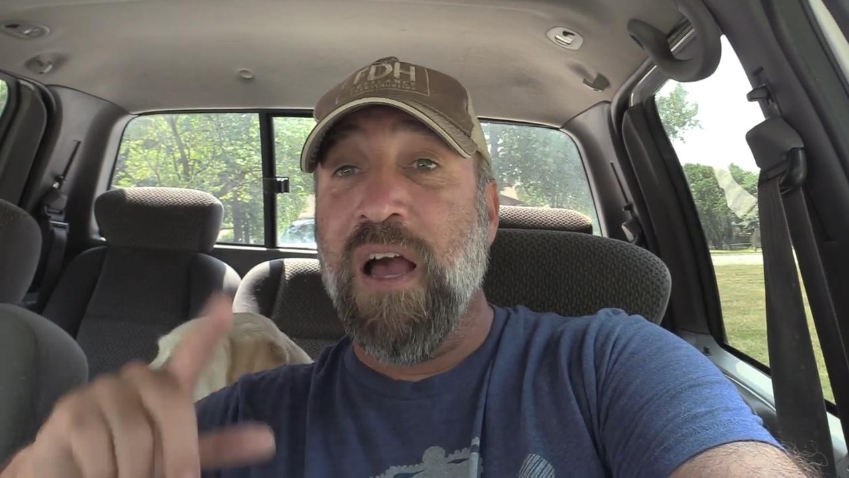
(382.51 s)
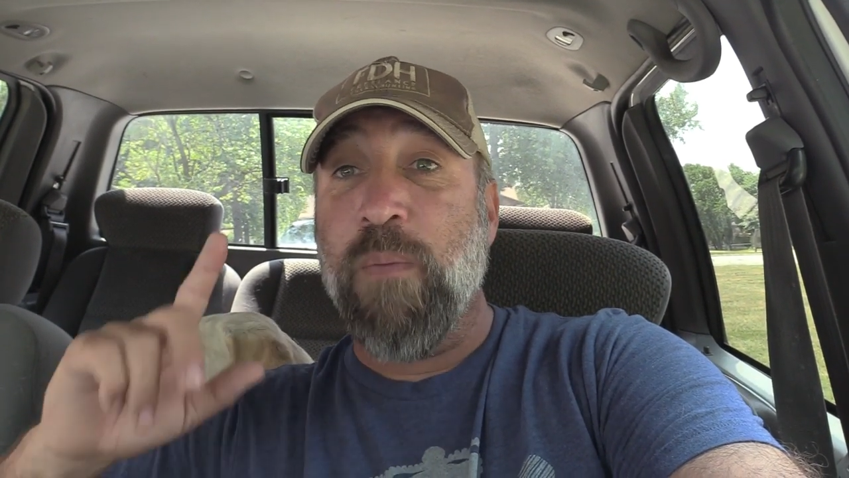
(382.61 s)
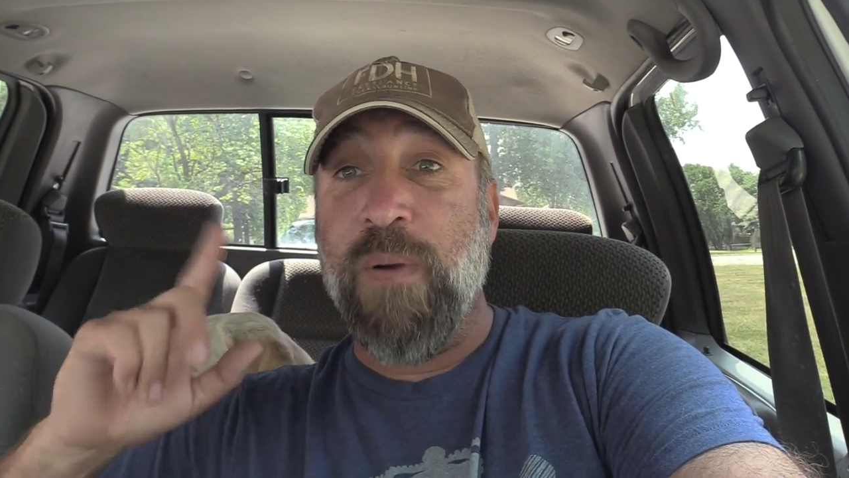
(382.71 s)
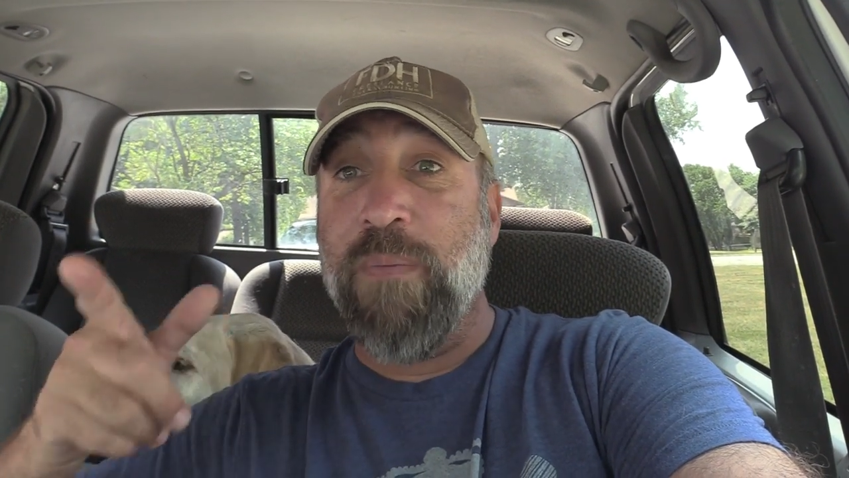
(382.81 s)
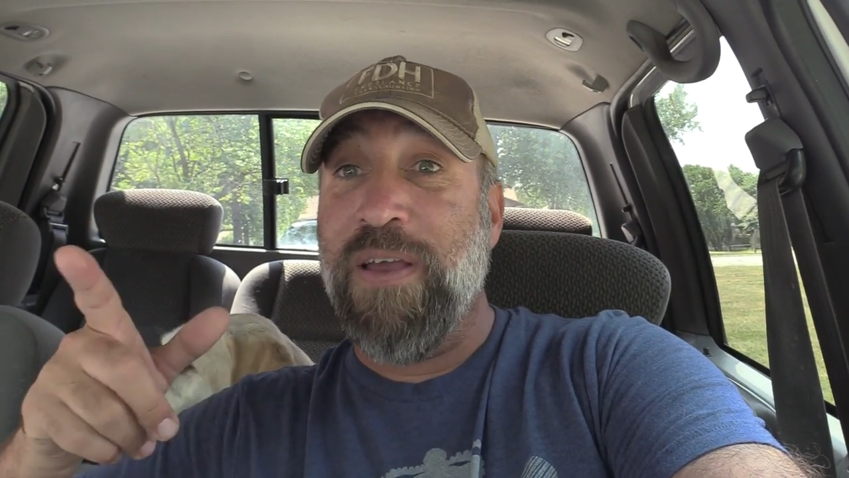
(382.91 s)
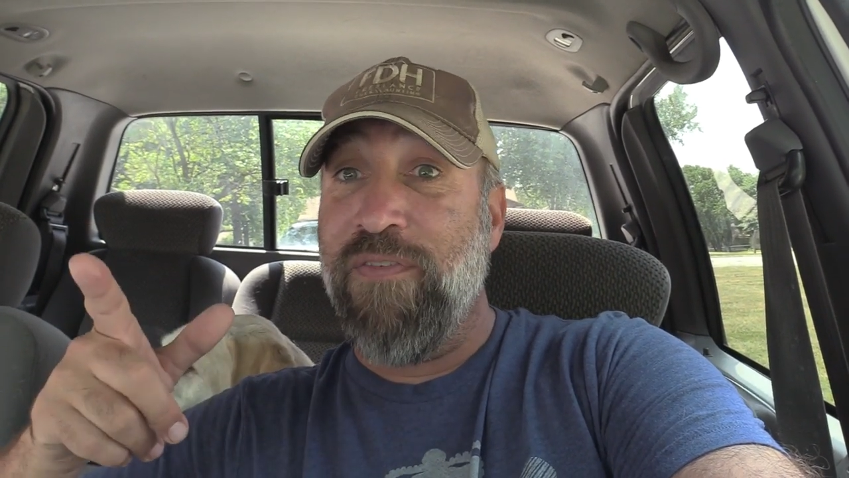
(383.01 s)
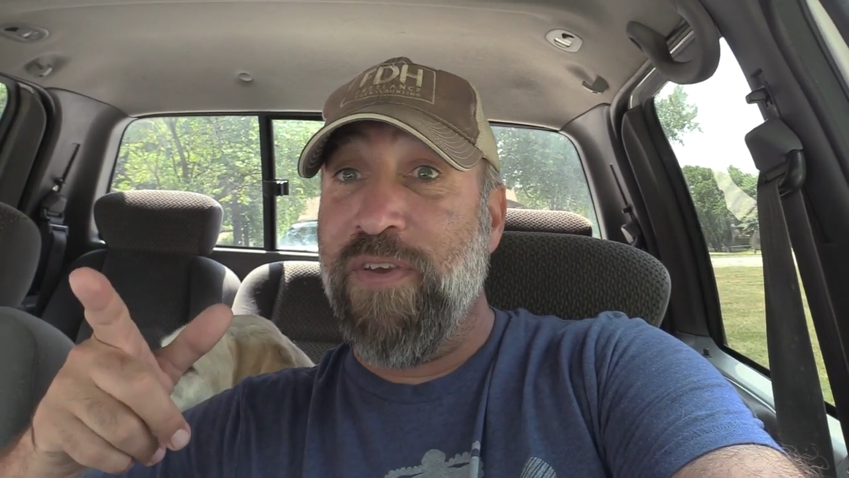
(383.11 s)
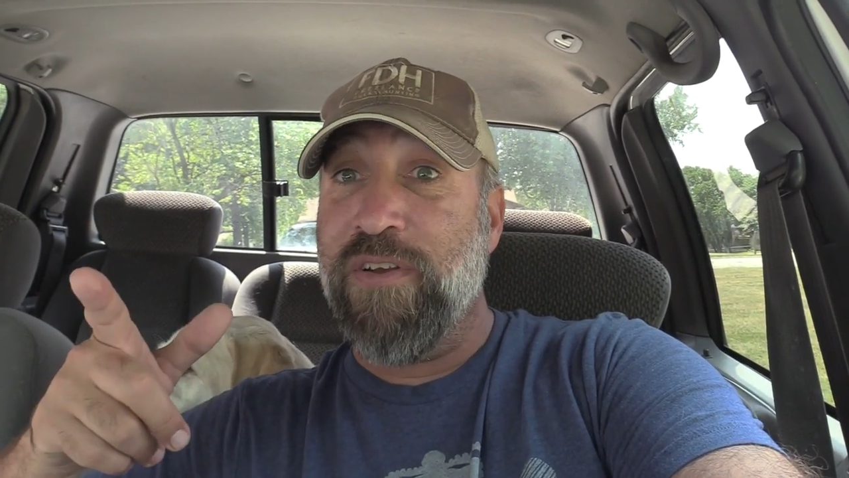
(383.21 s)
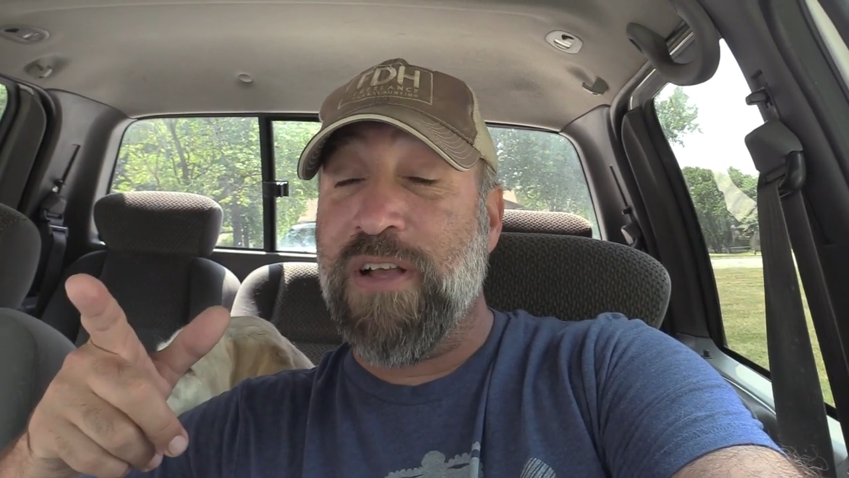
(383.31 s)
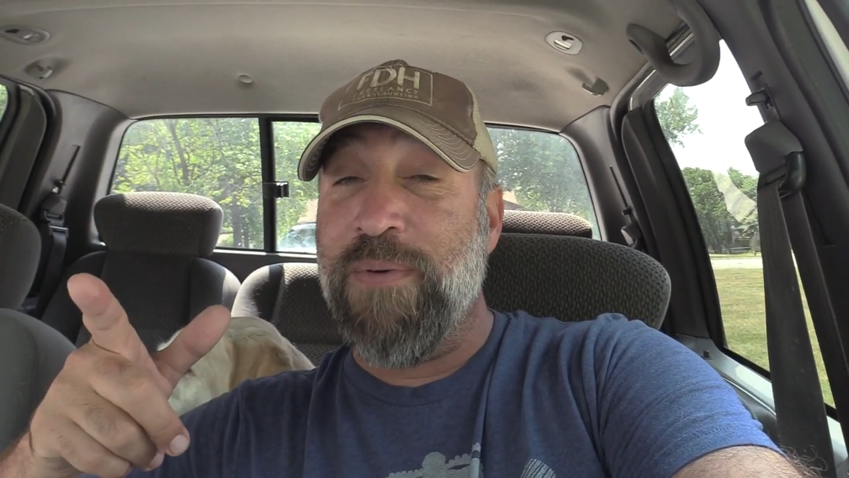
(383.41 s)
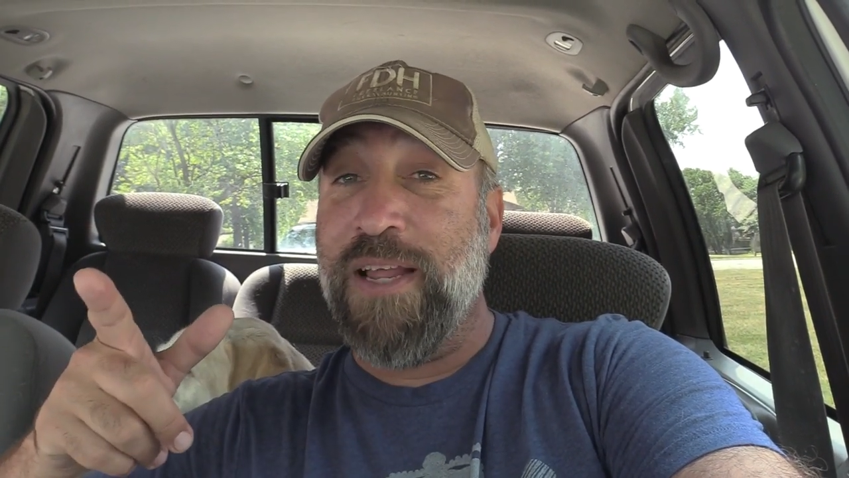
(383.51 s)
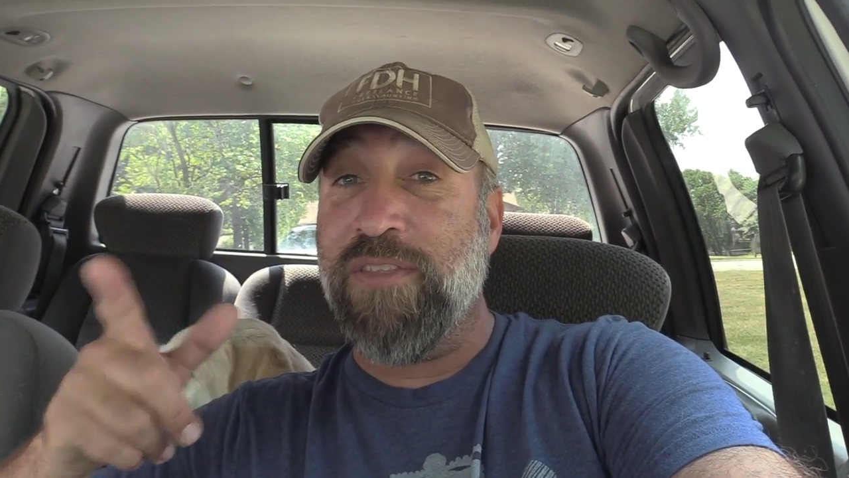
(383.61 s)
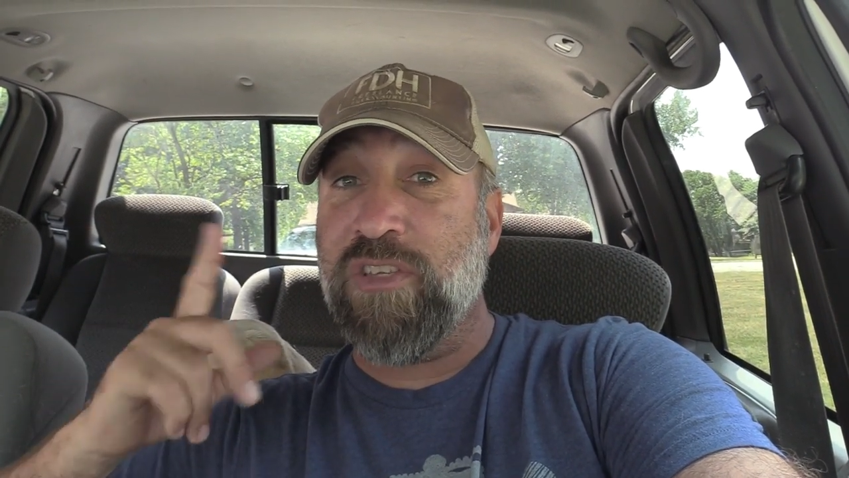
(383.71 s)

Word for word: I'll probably have a video coming out